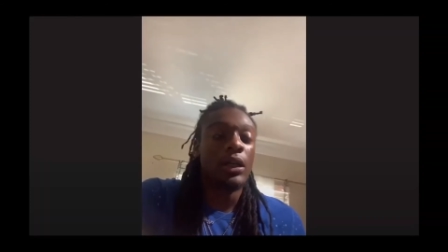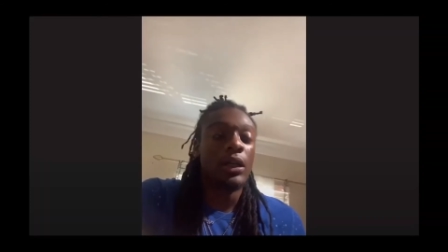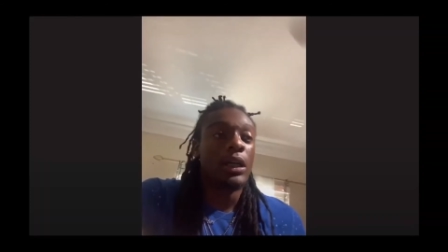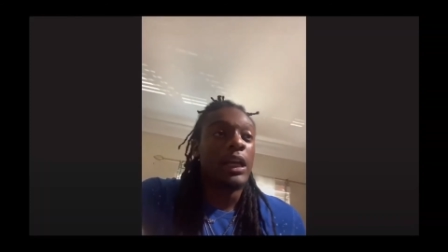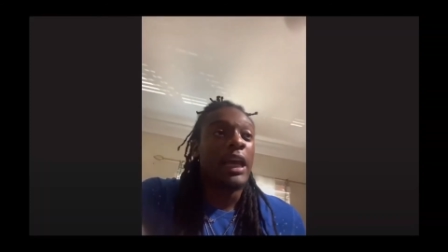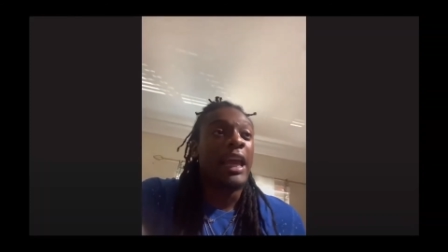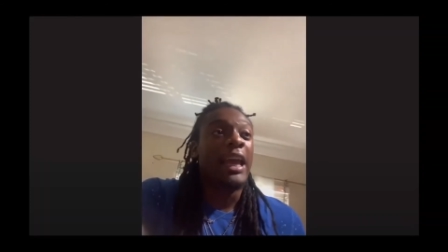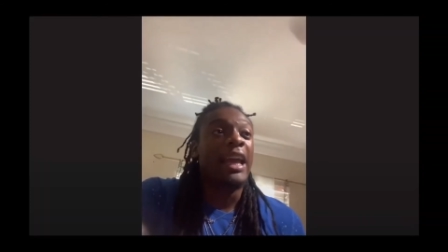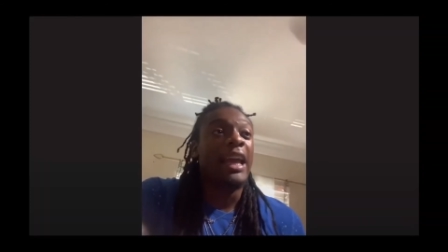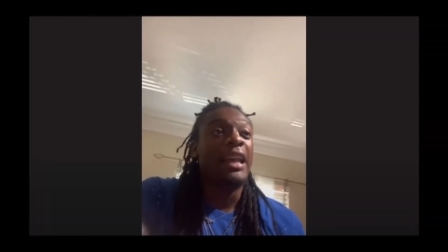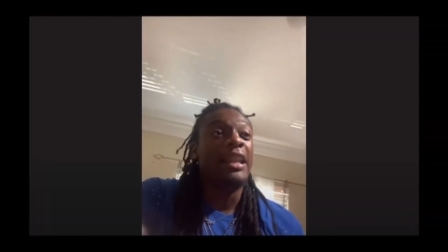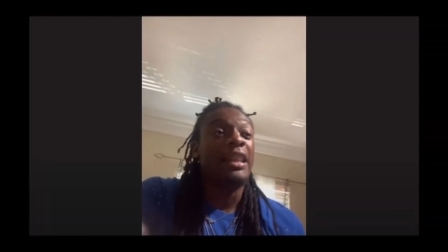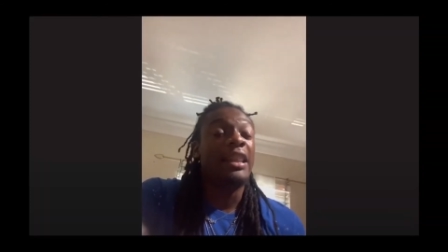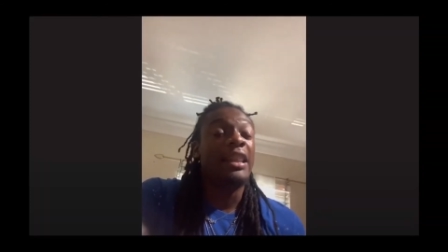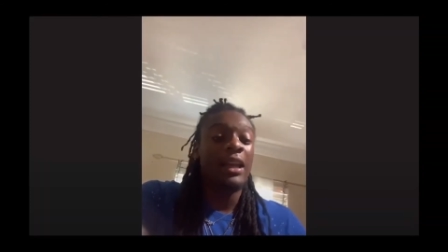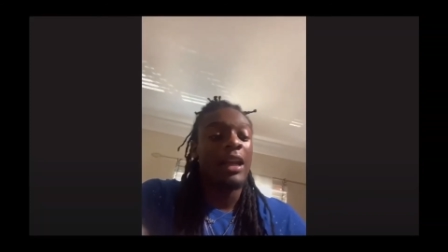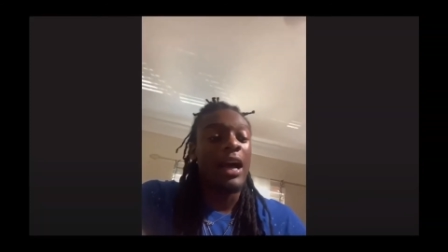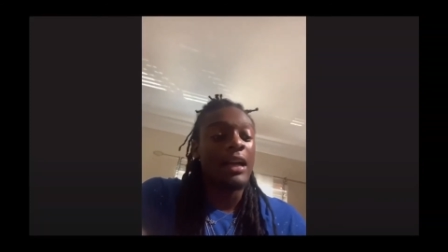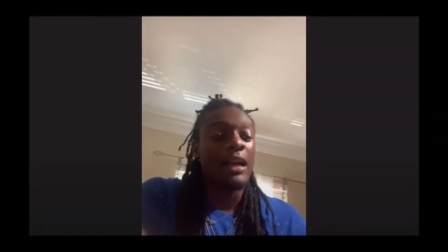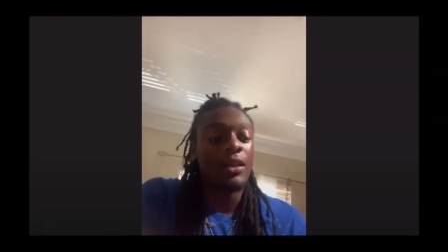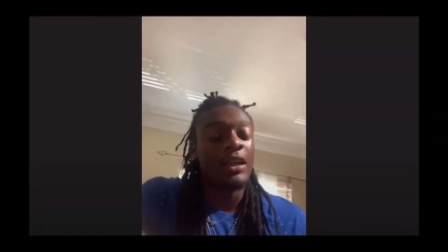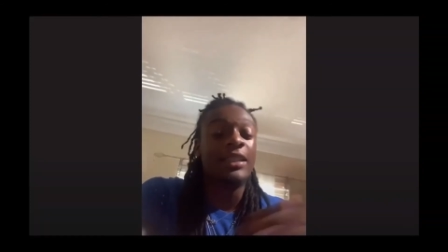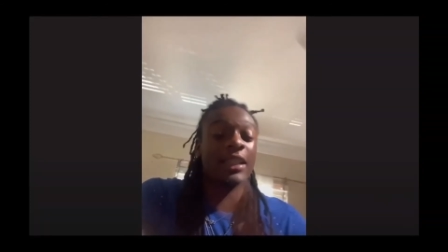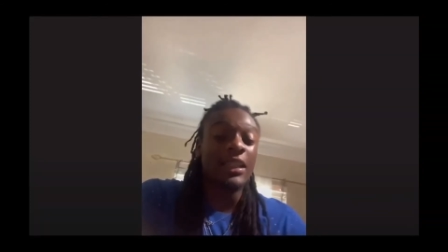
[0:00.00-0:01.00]

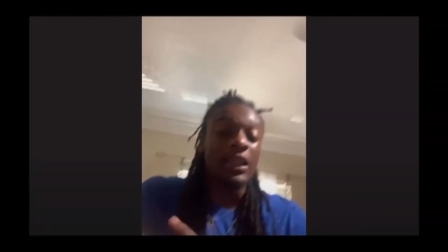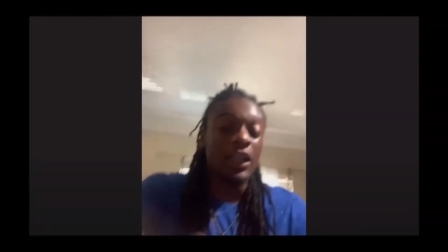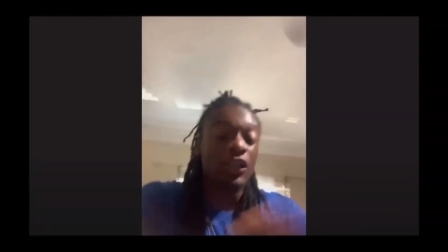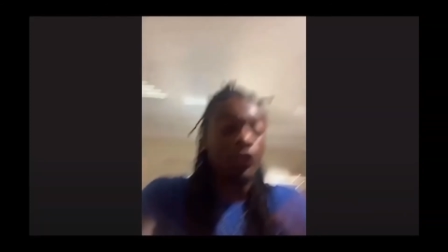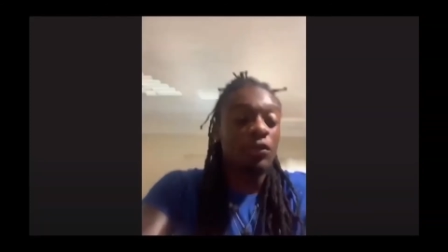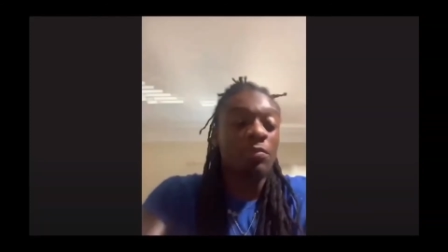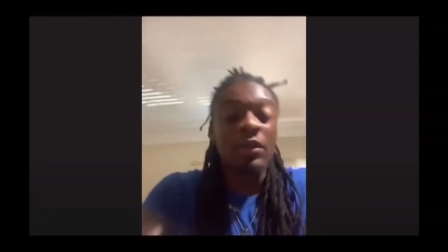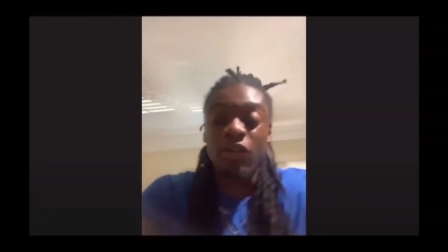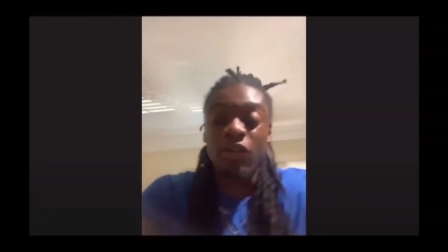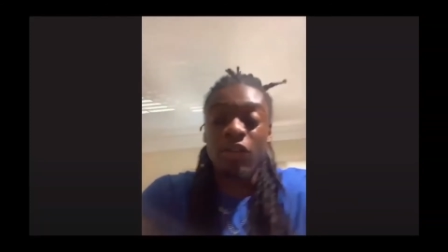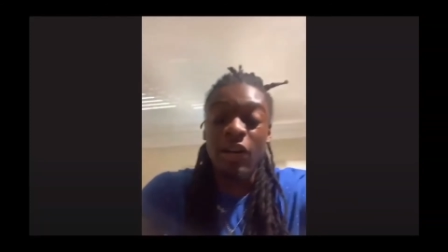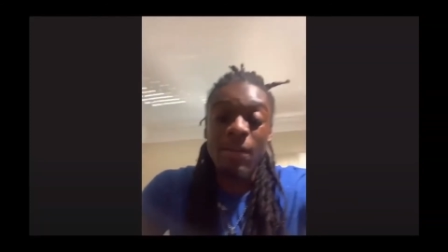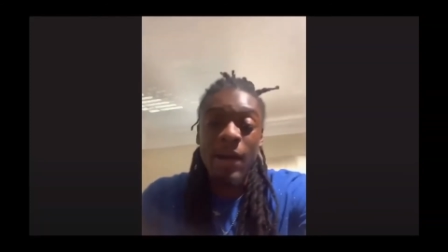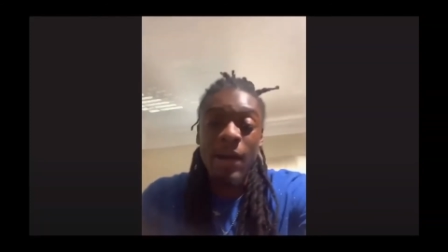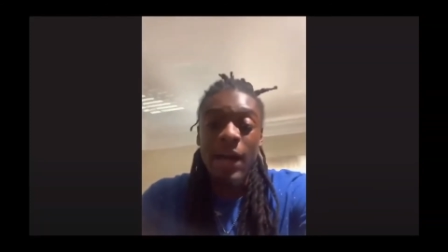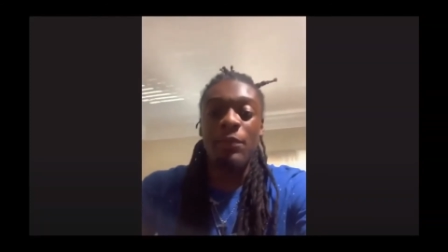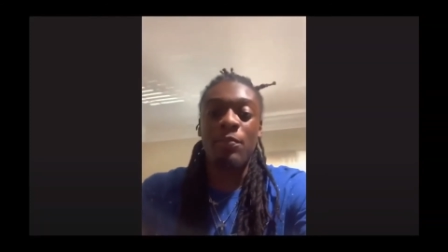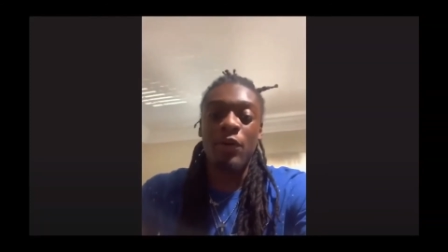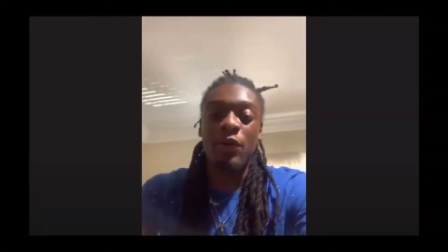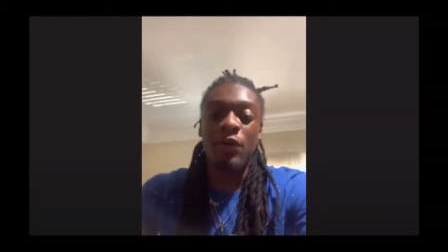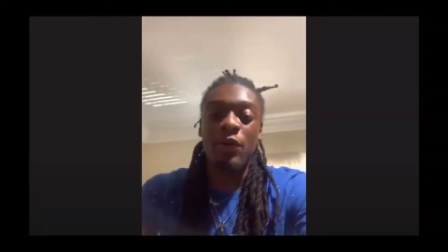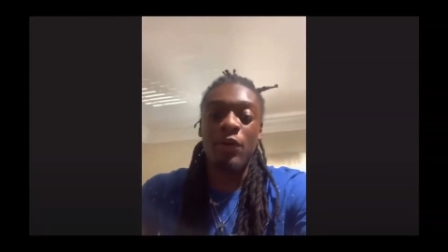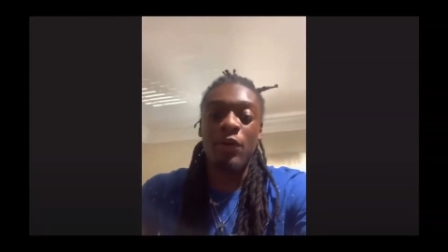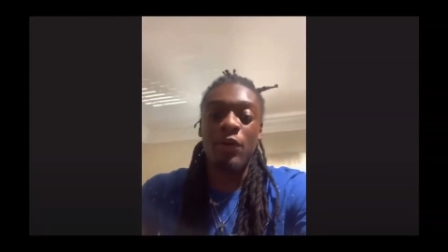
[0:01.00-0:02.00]
Because in my
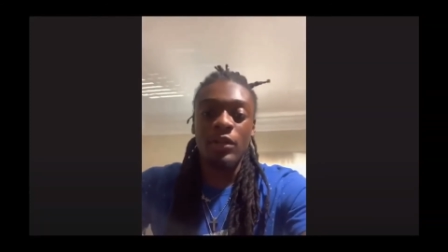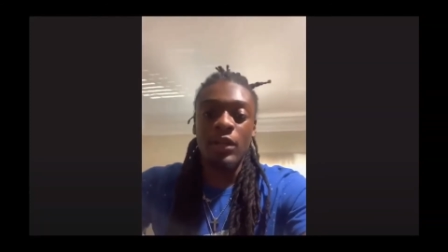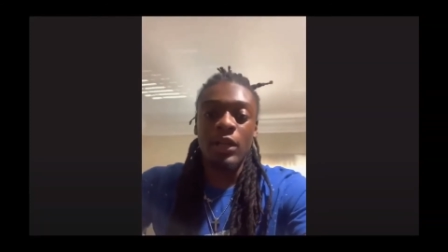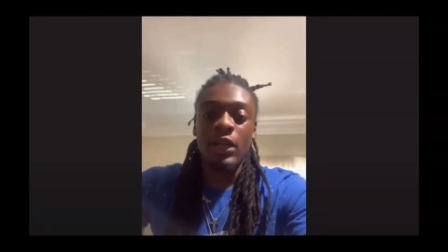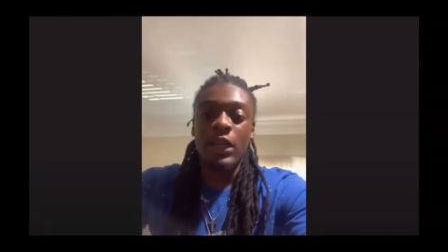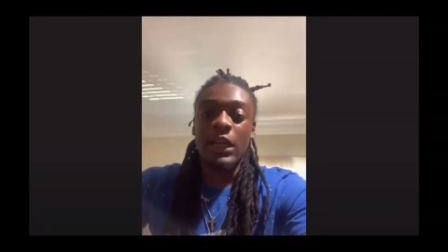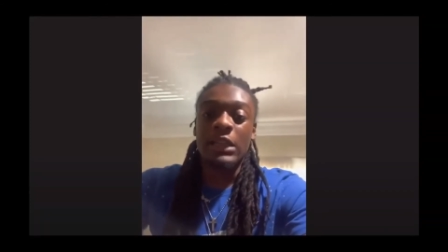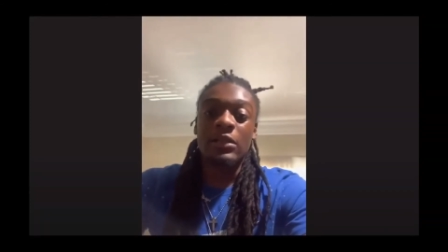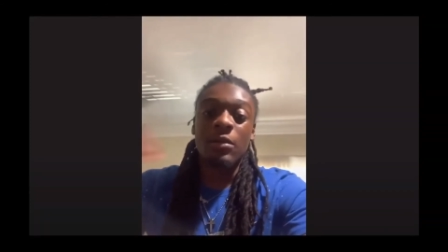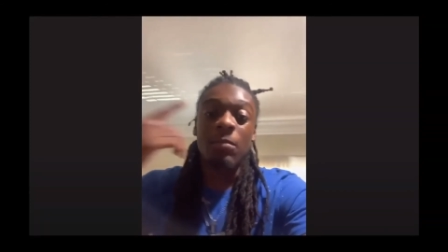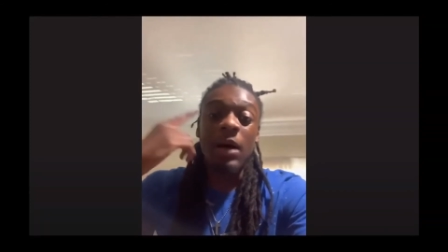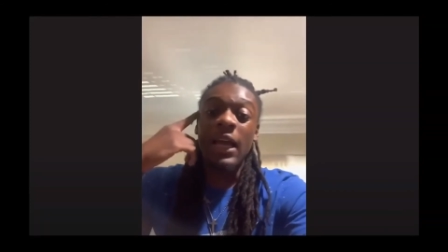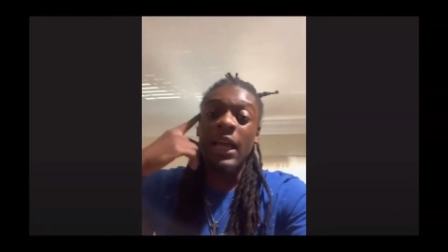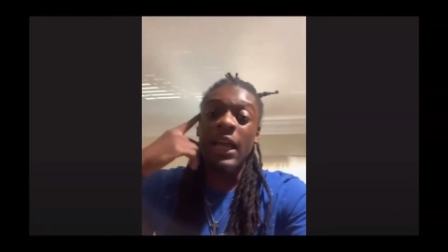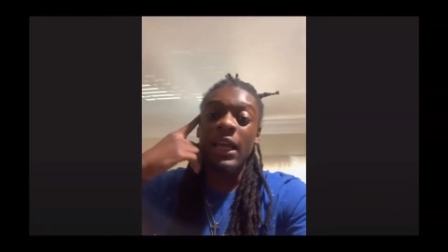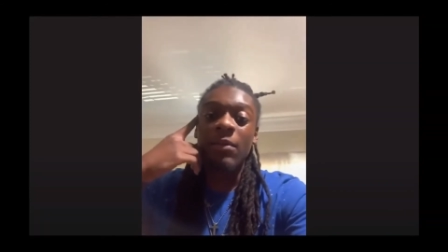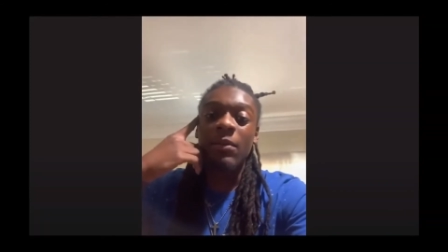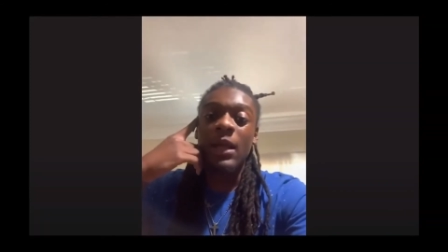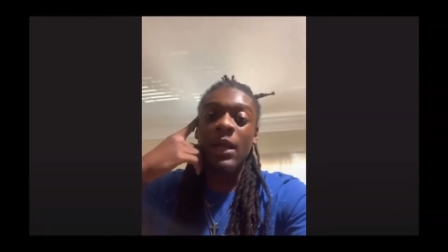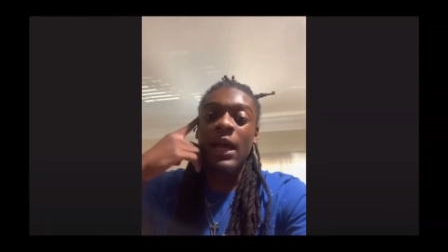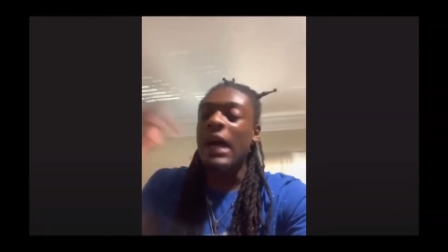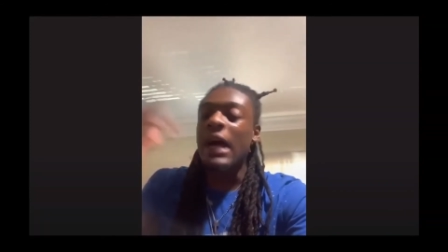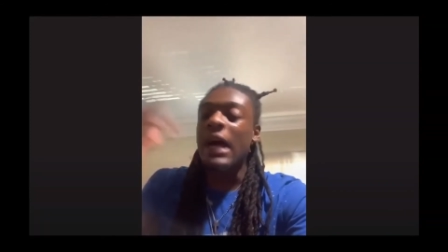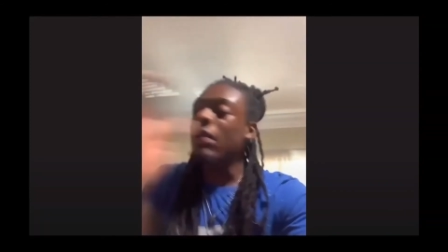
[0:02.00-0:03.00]
head, I'm like, I don't want to
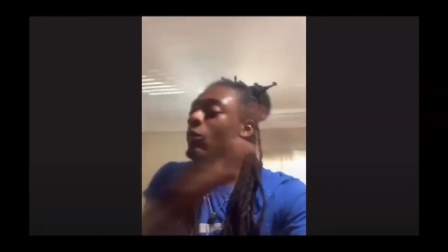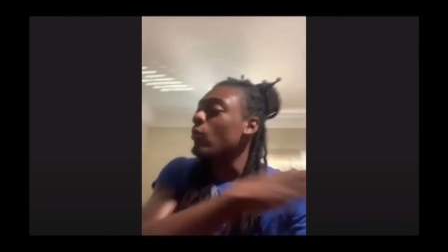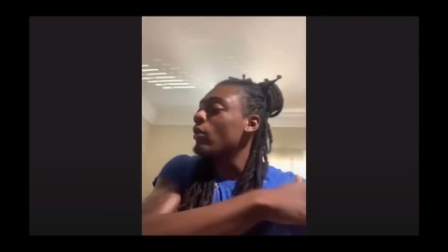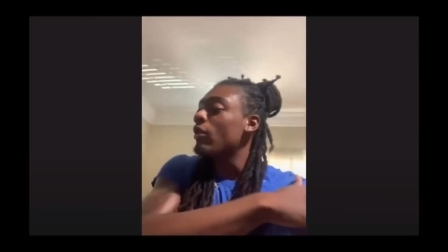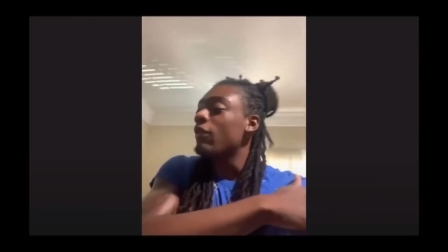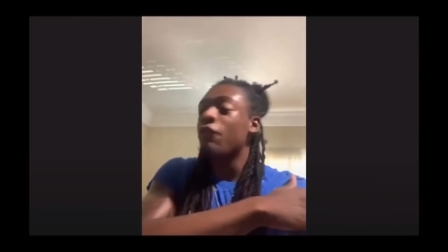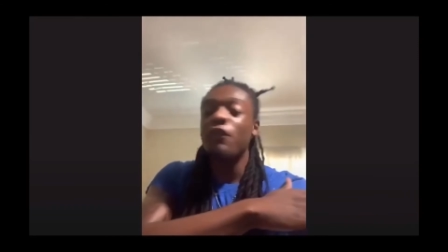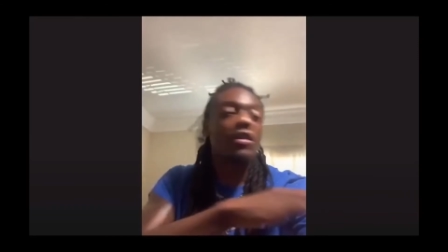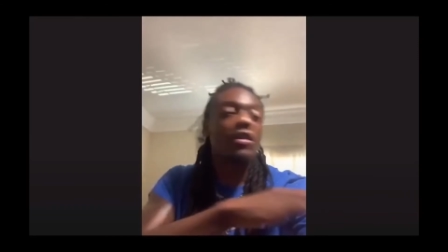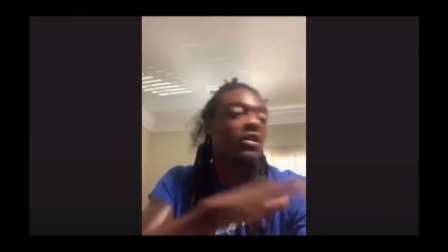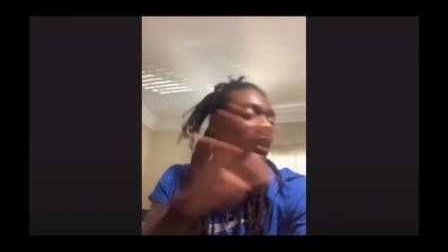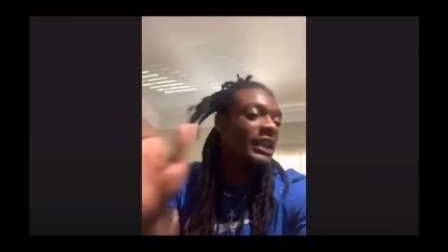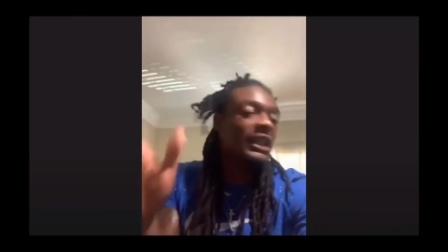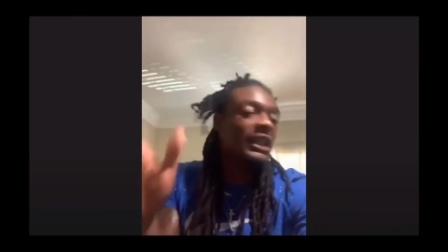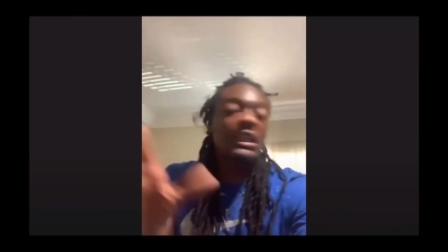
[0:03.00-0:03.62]
feel nothing this game.